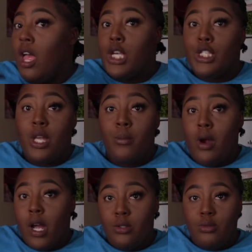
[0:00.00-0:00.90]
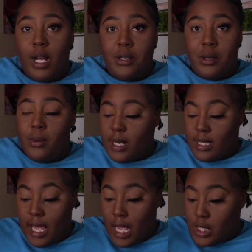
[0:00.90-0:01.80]
somewhere I do not know where
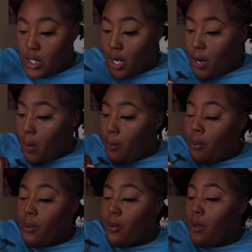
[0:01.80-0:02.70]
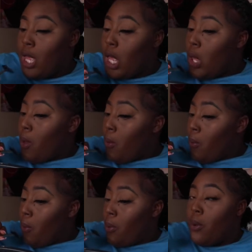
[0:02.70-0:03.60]
it's at. So
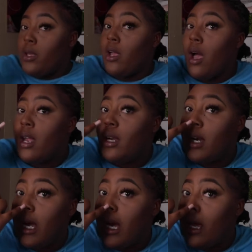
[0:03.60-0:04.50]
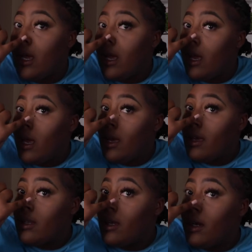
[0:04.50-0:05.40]
y'all, I done got
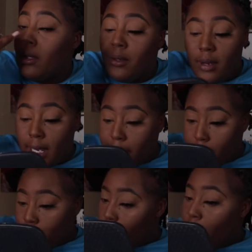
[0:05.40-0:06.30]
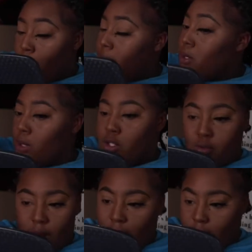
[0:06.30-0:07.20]
the glue right here, so I gotta wait till it
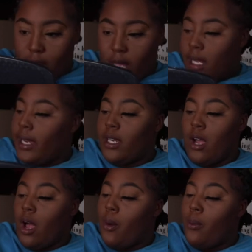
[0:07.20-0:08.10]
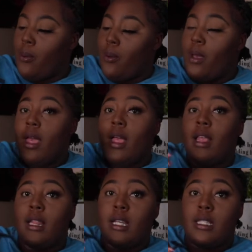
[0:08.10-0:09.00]
dries now. Like, y'all,
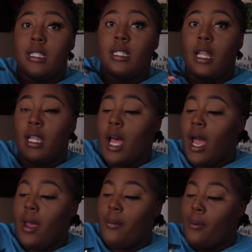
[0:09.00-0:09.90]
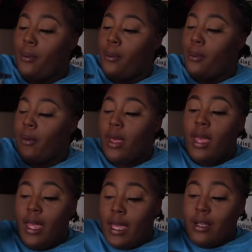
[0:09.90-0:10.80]
this is a lot.
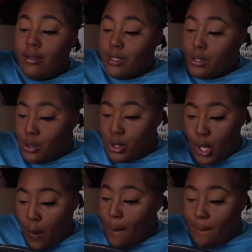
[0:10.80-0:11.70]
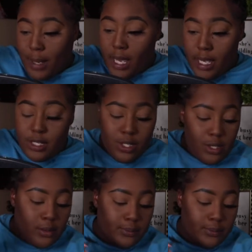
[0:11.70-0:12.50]
This is so much.